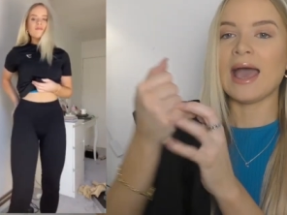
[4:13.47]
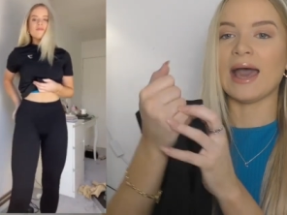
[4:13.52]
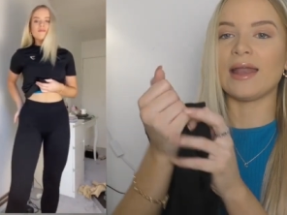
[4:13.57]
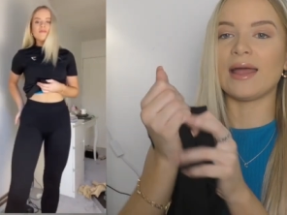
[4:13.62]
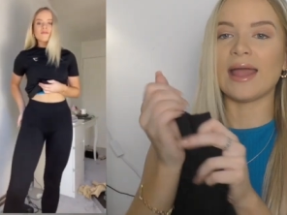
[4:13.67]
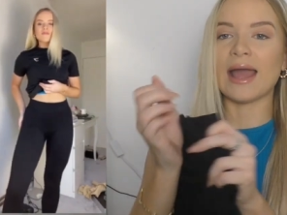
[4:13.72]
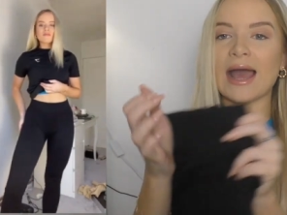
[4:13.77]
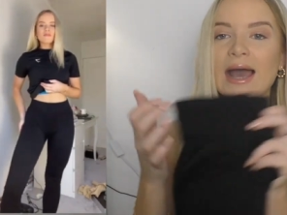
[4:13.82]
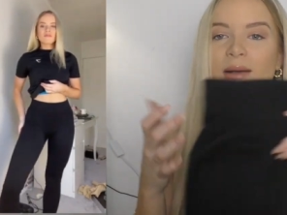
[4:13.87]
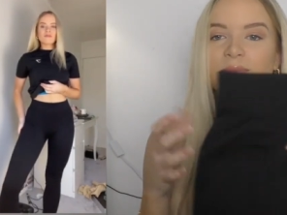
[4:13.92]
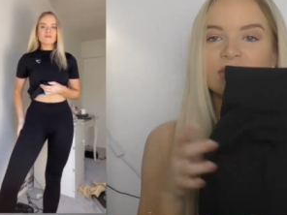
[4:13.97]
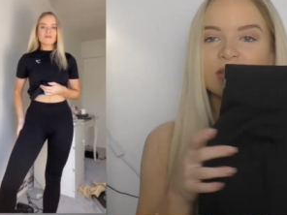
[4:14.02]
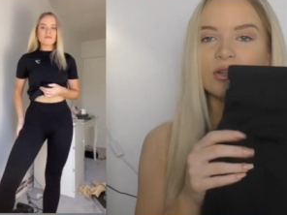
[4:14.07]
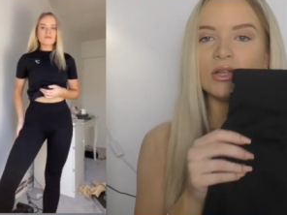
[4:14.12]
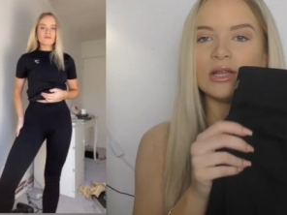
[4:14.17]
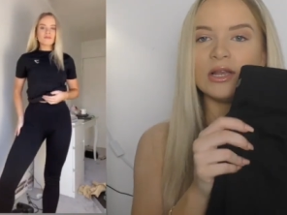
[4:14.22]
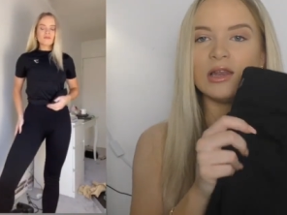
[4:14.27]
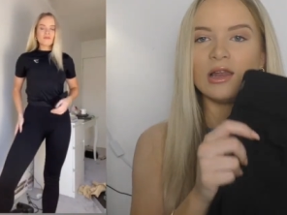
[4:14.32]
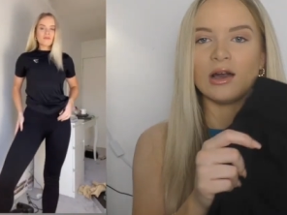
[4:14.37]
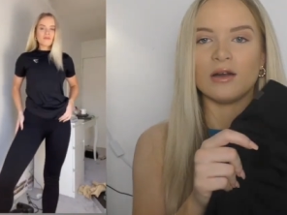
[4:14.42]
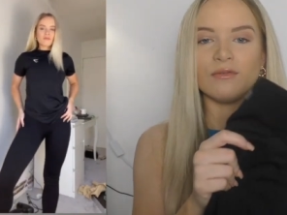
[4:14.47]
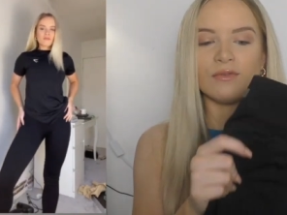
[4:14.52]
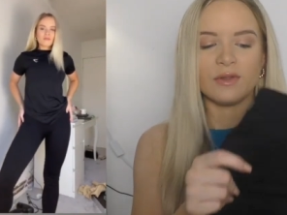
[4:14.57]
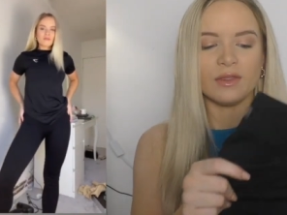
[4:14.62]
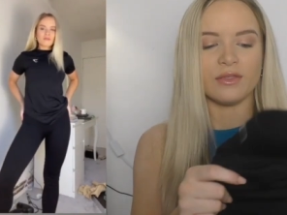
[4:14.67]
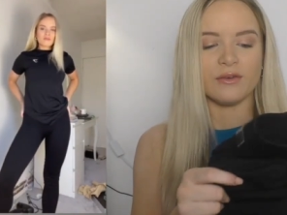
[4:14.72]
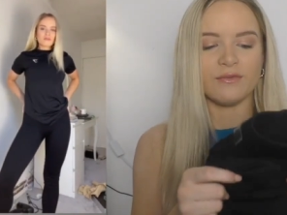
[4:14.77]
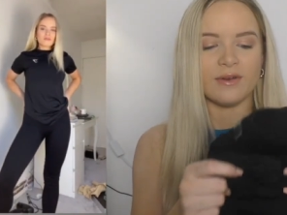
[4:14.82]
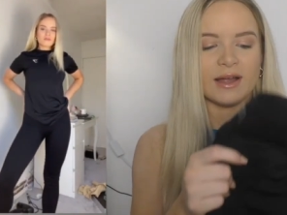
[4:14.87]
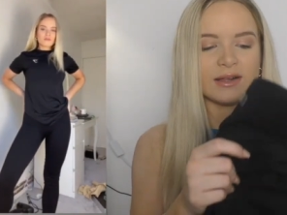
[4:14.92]
And I absolutely love
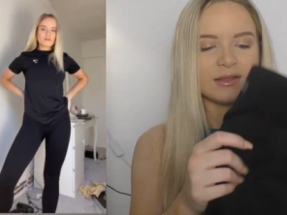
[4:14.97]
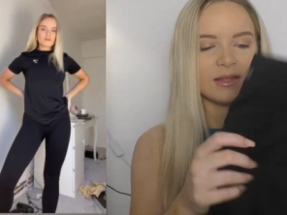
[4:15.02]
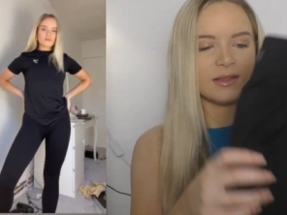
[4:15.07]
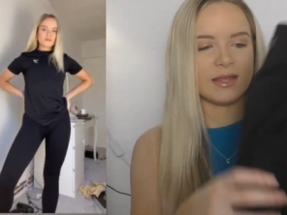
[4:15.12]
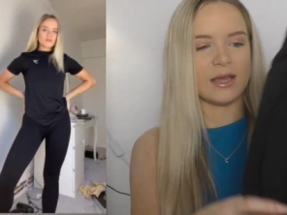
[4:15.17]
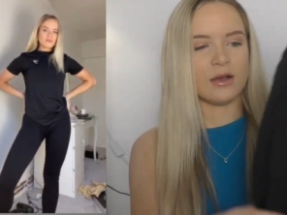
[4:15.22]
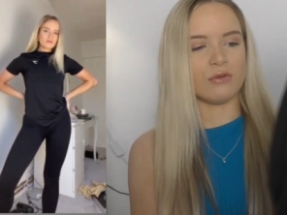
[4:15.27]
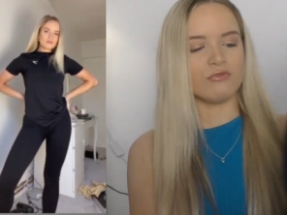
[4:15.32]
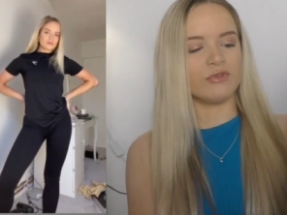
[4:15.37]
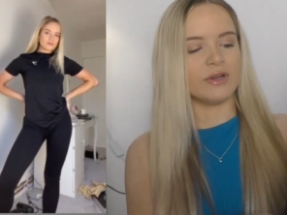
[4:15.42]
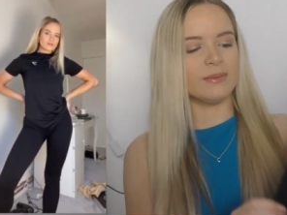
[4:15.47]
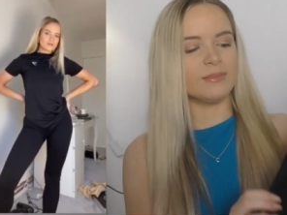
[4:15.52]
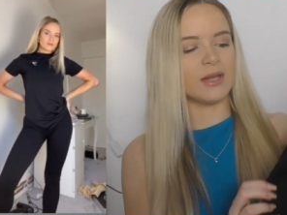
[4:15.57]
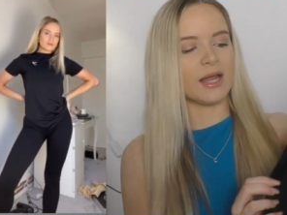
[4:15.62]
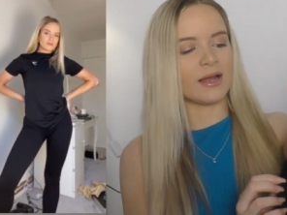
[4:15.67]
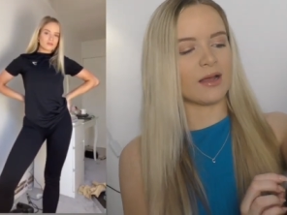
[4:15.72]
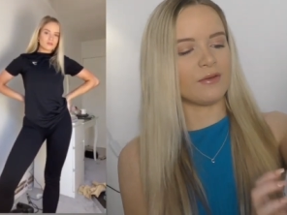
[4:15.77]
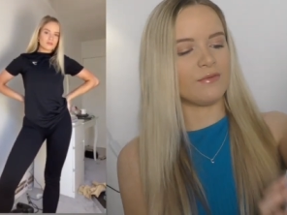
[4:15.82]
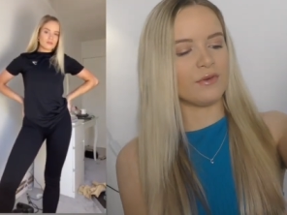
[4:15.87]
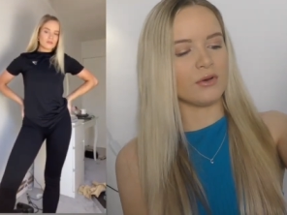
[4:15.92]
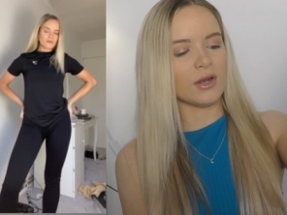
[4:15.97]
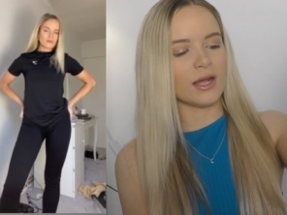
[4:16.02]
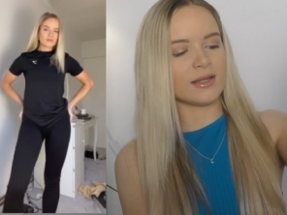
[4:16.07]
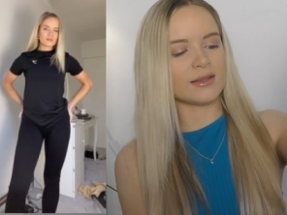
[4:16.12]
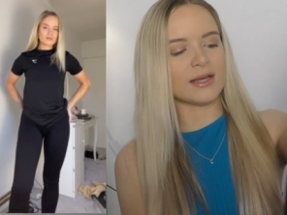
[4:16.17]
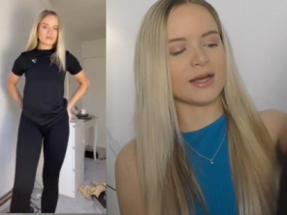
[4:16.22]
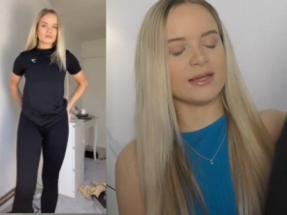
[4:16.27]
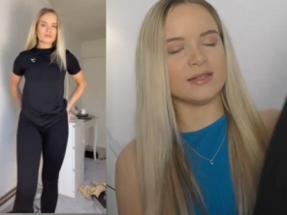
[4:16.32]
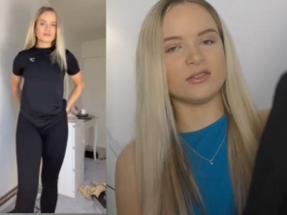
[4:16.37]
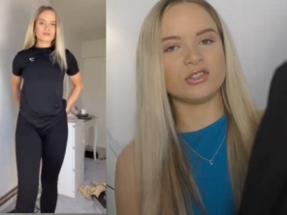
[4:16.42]
the fact that they are ribbed. Like, I feel like
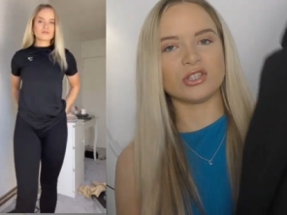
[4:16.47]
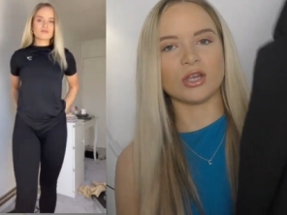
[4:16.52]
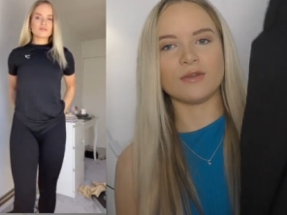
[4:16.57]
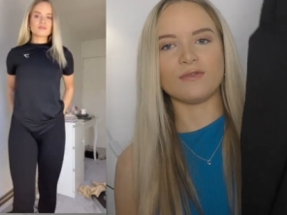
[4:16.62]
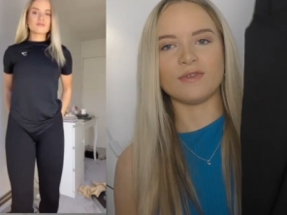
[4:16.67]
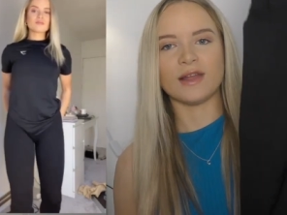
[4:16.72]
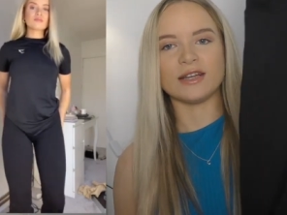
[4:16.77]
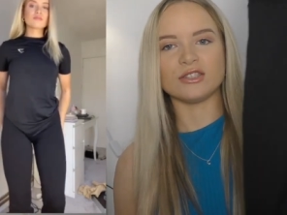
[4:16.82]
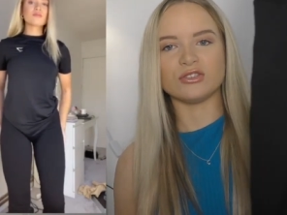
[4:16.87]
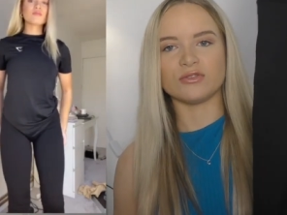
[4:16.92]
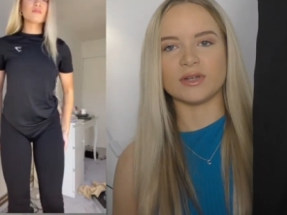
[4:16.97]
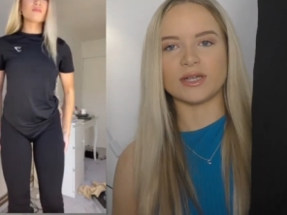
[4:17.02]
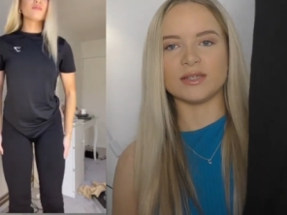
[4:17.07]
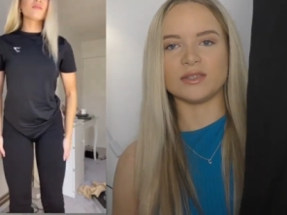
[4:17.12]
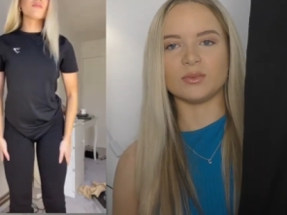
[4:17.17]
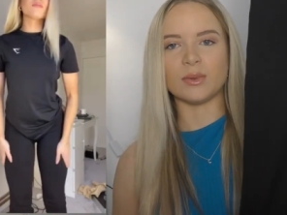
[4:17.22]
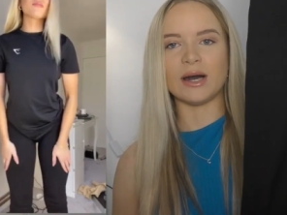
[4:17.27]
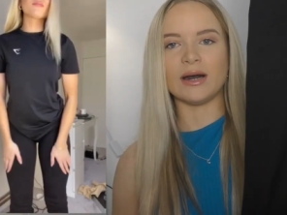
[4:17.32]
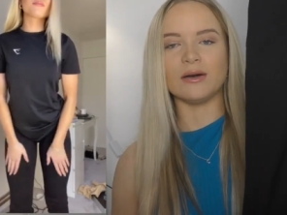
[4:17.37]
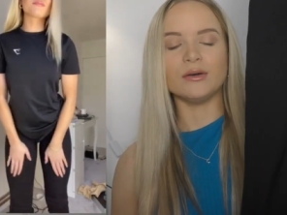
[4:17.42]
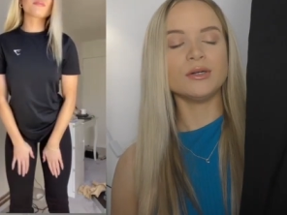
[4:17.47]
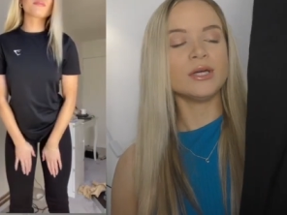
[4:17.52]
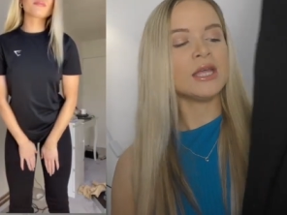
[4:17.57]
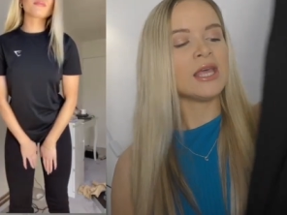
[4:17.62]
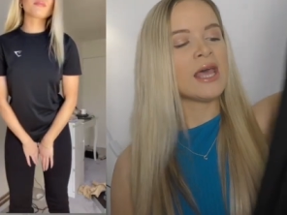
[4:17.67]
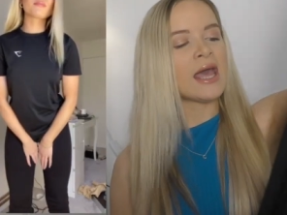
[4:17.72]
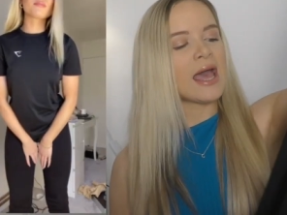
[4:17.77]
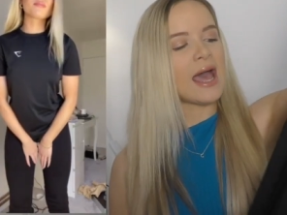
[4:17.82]
that is so flattering as well.